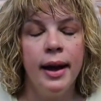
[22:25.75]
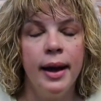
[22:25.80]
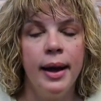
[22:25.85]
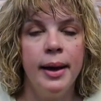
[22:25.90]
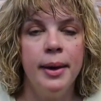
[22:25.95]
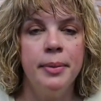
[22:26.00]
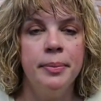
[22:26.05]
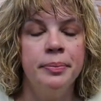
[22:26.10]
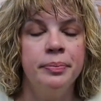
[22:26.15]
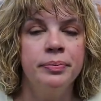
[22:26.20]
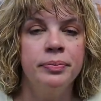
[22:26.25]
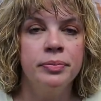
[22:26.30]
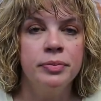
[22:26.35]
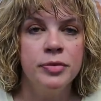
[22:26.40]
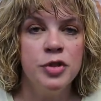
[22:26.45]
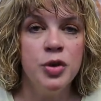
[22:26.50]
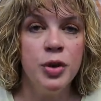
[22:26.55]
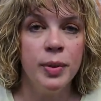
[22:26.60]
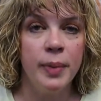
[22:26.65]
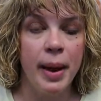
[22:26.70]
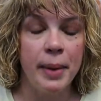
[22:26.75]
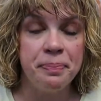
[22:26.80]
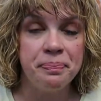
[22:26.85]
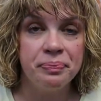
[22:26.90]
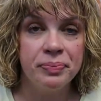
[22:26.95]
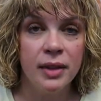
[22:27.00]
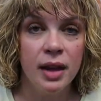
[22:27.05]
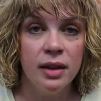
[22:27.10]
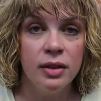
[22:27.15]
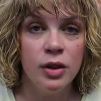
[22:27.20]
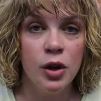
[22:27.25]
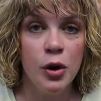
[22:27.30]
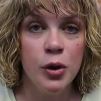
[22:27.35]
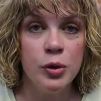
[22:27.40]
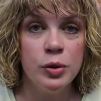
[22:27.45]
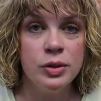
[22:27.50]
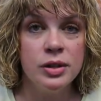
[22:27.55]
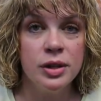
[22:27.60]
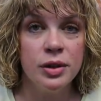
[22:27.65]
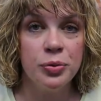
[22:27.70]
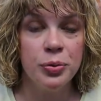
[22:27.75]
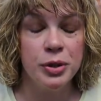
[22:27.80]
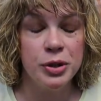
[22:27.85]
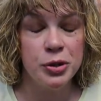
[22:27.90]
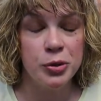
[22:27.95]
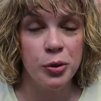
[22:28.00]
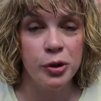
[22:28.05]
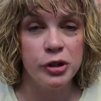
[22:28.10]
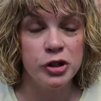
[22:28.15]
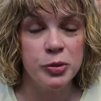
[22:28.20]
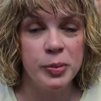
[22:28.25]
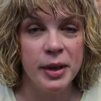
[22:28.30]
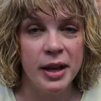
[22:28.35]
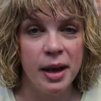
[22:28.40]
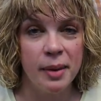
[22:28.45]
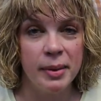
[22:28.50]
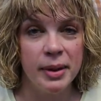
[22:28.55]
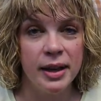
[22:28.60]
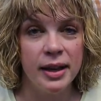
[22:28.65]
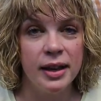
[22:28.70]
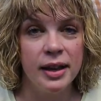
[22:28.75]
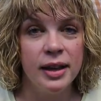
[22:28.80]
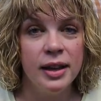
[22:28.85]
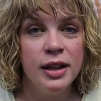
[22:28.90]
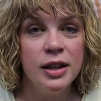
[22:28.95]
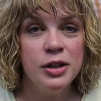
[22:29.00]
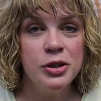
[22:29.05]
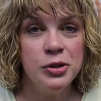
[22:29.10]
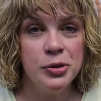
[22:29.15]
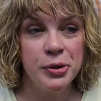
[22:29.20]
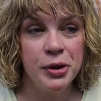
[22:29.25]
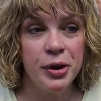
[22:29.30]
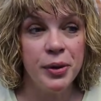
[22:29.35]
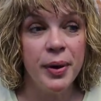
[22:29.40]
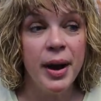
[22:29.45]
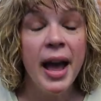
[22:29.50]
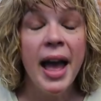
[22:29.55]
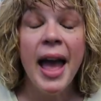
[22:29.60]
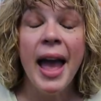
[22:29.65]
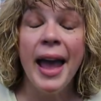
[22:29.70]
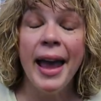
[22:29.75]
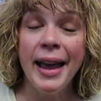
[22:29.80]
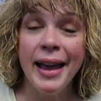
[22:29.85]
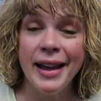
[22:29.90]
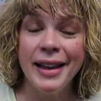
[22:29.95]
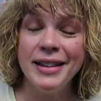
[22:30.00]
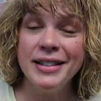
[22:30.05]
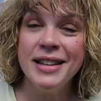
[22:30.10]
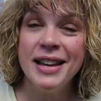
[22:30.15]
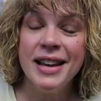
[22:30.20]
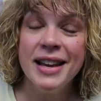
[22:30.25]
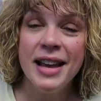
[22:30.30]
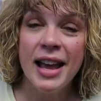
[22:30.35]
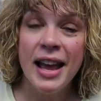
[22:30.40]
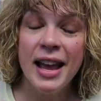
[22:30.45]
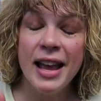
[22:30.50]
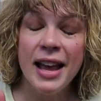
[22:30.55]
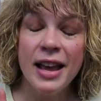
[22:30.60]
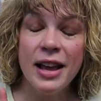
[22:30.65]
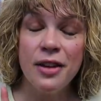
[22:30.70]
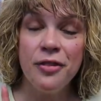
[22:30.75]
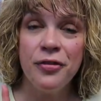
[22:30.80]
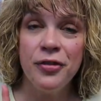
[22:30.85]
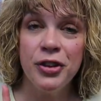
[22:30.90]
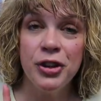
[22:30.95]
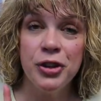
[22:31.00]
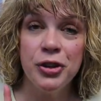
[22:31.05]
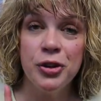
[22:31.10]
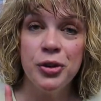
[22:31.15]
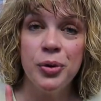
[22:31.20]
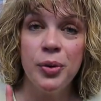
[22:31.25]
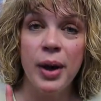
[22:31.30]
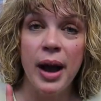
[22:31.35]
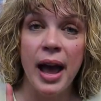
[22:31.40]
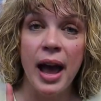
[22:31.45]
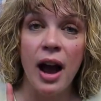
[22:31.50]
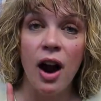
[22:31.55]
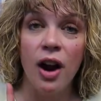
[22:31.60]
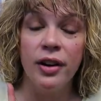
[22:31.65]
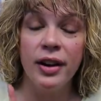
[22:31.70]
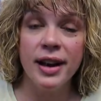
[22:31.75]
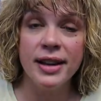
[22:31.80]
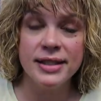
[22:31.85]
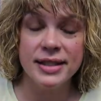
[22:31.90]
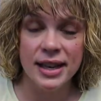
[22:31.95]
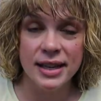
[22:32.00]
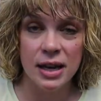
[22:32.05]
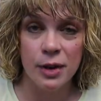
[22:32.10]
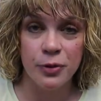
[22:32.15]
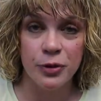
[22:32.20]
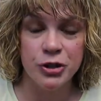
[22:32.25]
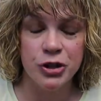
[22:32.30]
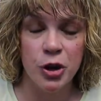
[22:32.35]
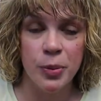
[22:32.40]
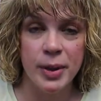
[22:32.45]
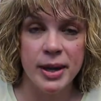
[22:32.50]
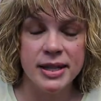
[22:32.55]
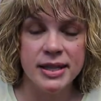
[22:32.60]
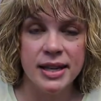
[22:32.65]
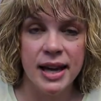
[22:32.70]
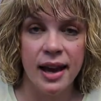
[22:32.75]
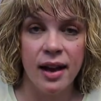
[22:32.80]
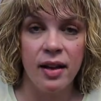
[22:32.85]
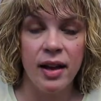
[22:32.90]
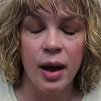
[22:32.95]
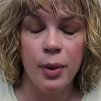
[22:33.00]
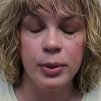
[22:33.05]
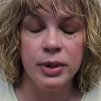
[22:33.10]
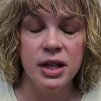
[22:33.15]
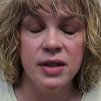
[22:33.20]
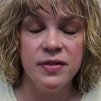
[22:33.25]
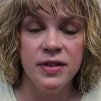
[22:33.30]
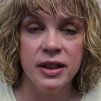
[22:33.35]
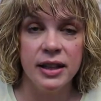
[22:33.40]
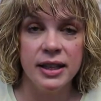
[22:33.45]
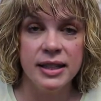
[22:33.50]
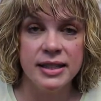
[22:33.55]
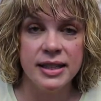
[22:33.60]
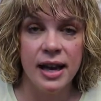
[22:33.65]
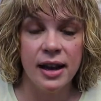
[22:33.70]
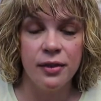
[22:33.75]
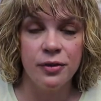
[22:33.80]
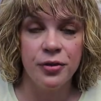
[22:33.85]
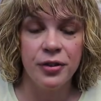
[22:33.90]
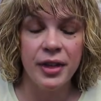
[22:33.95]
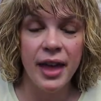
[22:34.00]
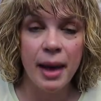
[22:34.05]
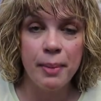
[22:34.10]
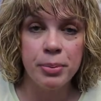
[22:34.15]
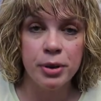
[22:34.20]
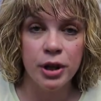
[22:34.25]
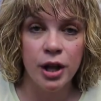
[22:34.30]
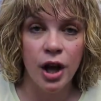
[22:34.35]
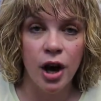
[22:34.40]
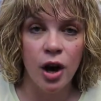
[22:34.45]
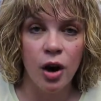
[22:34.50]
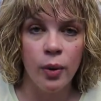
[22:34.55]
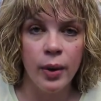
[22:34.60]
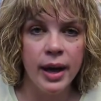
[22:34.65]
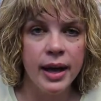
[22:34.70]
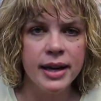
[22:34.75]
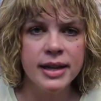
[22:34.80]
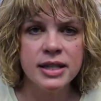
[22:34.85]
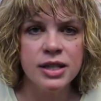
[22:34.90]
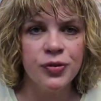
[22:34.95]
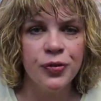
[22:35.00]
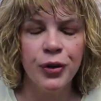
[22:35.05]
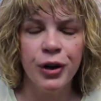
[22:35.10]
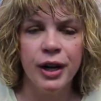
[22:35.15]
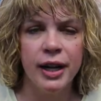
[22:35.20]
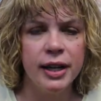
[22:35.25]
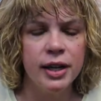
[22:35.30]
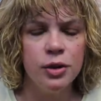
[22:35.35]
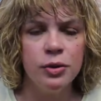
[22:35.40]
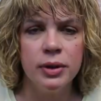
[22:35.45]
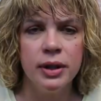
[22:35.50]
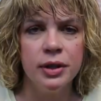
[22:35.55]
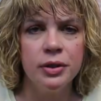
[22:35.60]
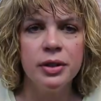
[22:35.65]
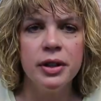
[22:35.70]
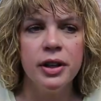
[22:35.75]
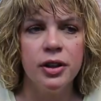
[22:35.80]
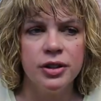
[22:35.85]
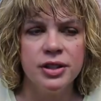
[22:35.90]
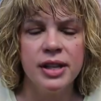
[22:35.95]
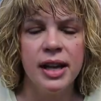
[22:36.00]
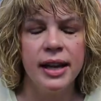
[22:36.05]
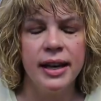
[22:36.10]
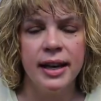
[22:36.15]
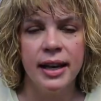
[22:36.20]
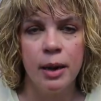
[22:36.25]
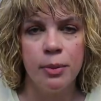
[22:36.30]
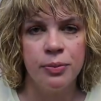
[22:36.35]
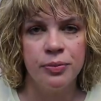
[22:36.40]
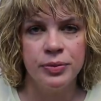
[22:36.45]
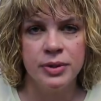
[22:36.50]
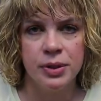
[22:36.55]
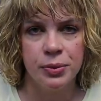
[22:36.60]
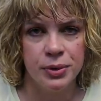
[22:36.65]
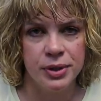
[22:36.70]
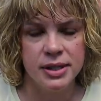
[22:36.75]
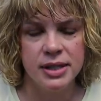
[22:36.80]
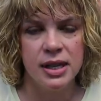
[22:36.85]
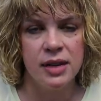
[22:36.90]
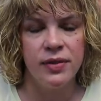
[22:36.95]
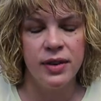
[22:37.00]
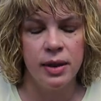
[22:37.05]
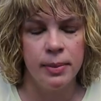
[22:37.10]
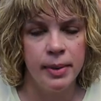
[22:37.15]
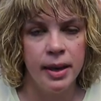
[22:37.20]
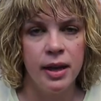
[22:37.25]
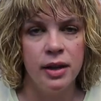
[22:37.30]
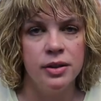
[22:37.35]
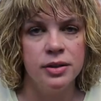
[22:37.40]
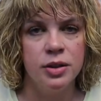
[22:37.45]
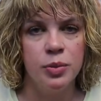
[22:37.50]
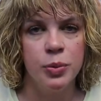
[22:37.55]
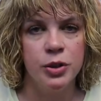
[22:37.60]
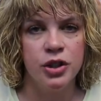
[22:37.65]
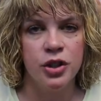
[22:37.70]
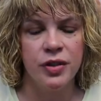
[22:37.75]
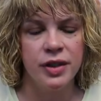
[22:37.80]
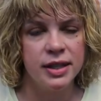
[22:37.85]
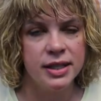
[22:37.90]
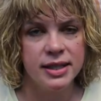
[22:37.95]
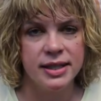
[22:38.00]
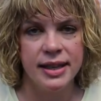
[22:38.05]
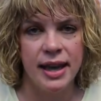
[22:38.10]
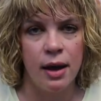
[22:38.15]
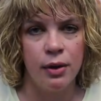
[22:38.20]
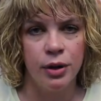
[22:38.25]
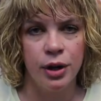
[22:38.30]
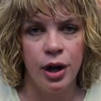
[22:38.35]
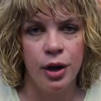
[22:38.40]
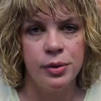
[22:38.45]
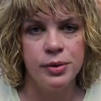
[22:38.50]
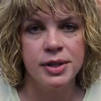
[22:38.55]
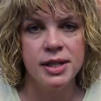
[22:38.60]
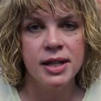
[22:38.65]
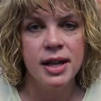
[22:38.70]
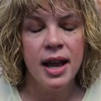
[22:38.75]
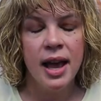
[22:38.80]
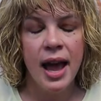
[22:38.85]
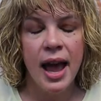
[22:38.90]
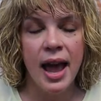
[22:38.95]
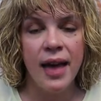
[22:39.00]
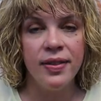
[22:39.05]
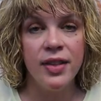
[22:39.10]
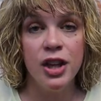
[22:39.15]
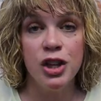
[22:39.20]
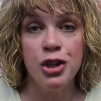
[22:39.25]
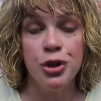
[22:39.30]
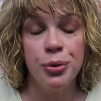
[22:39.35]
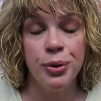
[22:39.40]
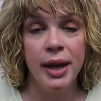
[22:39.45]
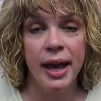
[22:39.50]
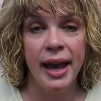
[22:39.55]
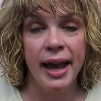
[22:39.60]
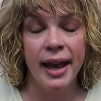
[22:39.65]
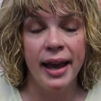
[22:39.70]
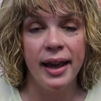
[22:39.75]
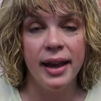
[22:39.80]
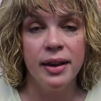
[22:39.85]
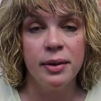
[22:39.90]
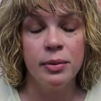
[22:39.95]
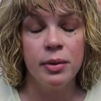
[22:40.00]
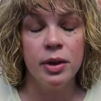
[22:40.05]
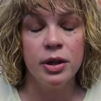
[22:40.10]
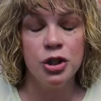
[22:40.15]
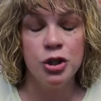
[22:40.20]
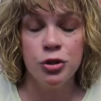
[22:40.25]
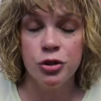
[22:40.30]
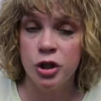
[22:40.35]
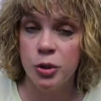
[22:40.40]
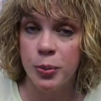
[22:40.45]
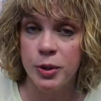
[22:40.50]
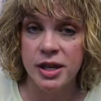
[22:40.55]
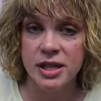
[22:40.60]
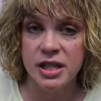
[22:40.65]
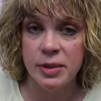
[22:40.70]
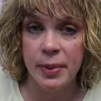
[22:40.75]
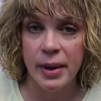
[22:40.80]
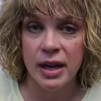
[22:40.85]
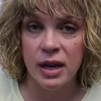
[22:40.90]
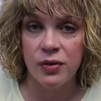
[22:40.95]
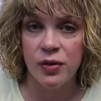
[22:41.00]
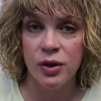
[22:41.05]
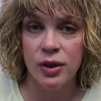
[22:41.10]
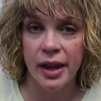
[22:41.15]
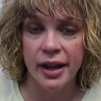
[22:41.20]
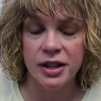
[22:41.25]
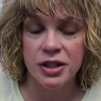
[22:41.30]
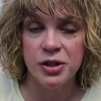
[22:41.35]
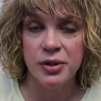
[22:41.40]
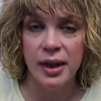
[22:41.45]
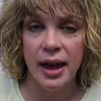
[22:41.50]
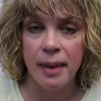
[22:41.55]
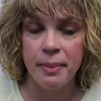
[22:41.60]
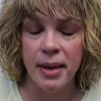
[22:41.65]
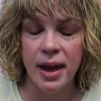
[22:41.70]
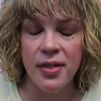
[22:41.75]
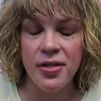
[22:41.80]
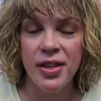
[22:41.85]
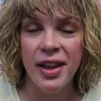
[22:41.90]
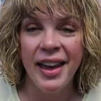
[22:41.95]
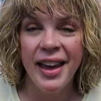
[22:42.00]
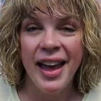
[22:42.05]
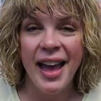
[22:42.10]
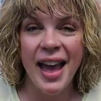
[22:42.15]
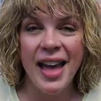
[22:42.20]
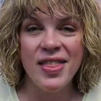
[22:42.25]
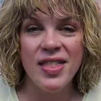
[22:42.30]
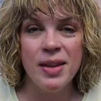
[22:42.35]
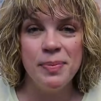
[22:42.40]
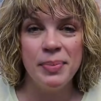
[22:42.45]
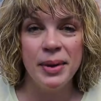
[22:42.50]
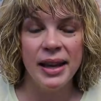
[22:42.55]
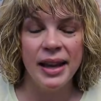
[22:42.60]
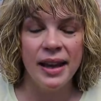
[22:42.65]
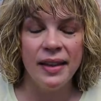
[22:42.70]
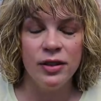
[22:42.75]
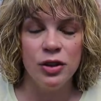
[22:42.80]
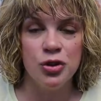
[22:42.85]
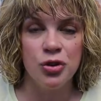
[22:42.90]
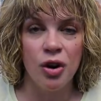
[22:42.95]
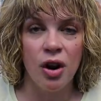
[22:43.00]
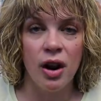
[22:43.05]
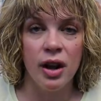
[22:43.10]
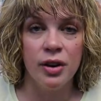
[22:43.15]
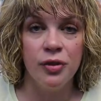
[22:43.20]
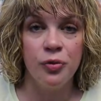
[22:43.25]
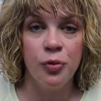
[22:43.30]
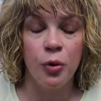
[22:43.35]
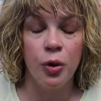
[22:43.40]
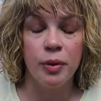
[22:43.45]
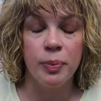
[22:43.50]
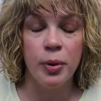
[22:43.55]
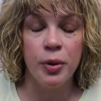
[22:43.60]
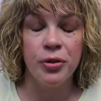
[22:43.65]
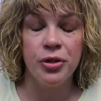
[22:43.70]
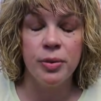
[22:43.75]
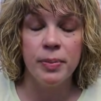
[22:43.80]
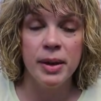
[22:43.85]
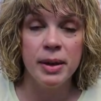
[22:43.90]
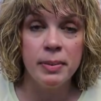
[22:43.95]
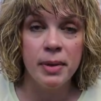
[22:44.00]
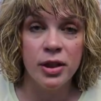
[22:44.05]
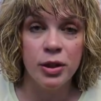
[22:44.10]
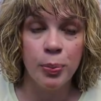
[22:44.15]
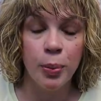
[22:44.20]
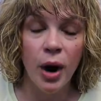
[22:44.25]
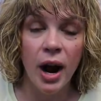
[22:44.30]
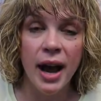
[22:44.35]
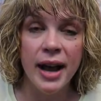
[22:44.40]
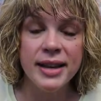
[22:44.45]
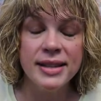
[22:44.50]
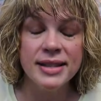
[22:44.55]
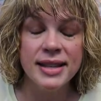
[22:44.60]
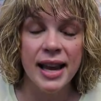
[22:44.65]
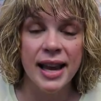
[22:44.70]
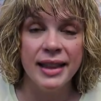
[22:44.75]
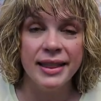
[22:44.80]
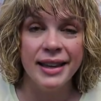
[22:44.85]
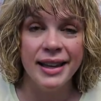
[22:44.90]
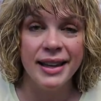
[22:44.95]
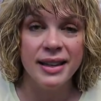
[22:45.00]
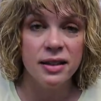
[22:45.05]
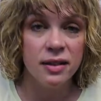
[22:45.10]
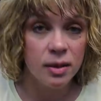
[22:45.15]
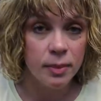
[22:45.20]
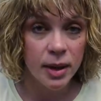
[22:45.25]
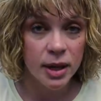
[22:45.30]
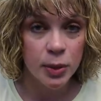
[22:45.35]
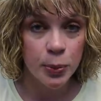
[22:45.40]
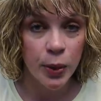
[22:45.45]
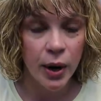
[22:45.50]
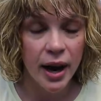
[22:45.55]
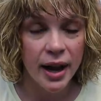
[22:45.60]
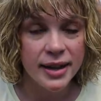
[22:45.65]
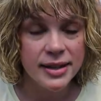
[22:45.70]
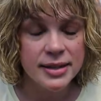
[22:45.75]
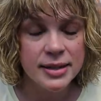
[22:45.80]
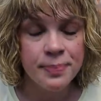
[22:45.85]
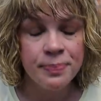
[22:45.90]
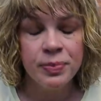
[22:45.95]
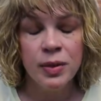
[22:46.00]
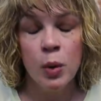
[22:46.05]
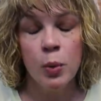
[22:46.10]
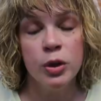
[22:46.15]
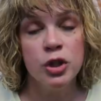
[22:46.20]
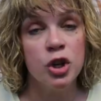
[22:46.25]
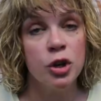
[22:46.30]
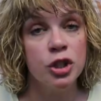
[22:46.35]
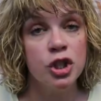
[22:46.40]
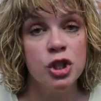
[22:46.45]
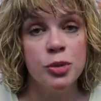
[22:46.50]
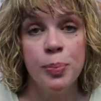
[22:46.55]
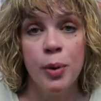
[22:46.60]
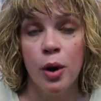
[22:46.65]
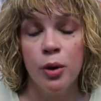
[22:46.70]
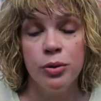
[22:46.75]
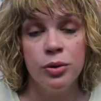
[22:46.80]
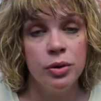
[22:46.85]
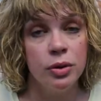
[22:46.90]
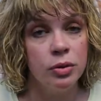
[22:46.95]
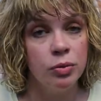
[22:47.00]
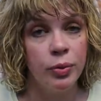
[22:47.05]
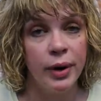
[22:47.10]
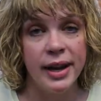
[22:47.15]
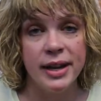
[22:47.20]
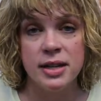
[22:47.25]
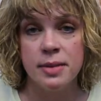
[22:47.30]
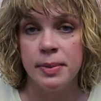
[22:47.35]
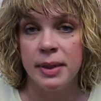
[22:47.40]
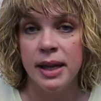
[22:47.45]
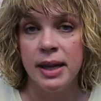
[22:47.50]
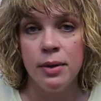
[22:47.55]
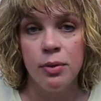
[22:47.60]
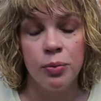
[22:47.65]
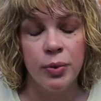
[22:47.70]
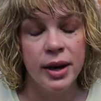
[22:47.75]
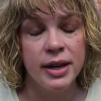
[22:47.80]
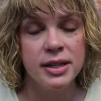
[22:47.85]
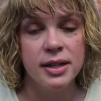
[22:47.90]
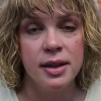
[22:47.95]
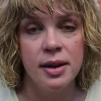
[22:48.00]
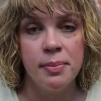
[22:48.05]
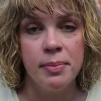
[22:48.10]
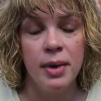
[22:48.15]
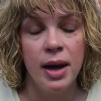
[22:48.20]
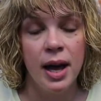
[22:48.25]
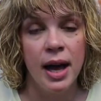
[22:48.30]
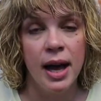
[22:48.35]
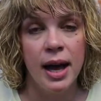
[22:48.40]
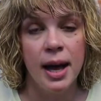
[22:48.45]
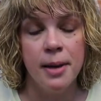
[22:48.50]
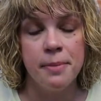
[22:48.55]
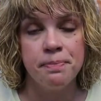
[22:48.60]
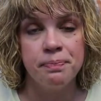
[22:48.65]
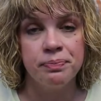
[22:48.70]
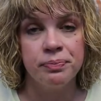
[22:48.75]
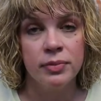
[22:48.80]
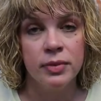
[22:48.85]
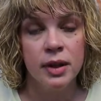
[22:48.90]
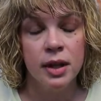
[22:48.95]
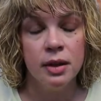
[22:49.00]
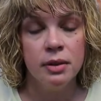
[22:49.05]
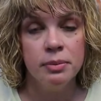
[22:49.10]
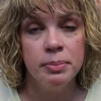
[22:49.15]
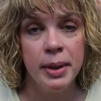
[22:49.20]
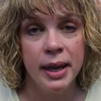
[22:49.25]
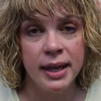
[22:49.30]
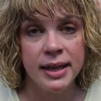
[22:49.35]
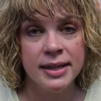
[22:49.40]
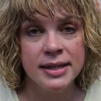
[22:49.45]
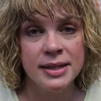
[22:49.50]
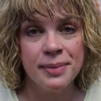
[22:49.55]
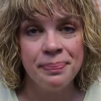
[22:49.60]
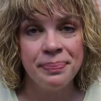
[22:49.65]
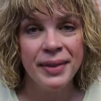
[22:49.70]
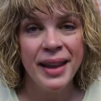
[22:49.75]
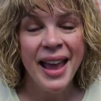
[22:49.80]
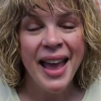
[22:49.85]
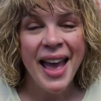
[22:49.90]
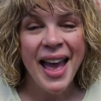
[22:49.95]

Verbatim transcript: Um, so anyway, those three tutorials will be coming to you. And if you are not signed up for Sew My Style, I will leave the link down for that below, and it's free. You literally are signing up to receive emails, which are the discount codes. And then you can choose to participate if you'd like to that month, and then be in the drawing for both the mid-month prize and the end of the month prize which are just both randomly, random um, picks.